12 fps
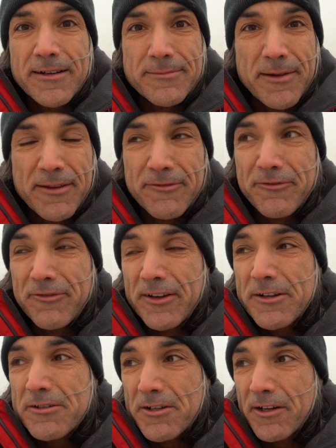My
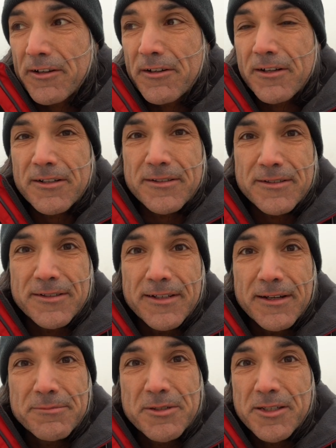fingers are, are
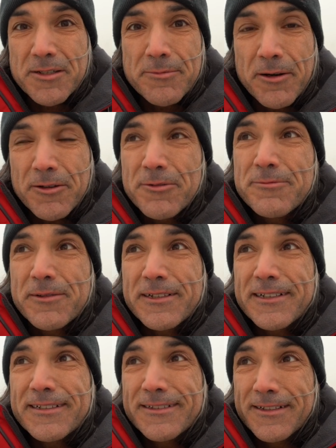numb to the bone,
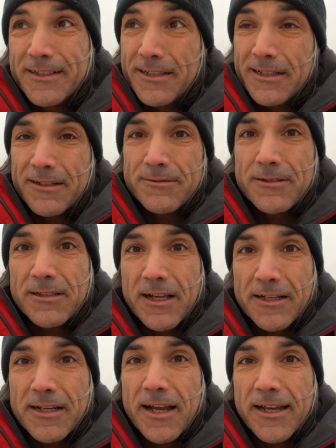but well,
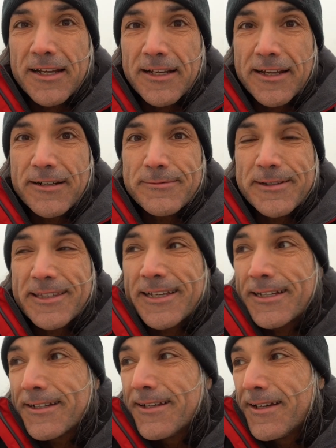I, I kind of care about that.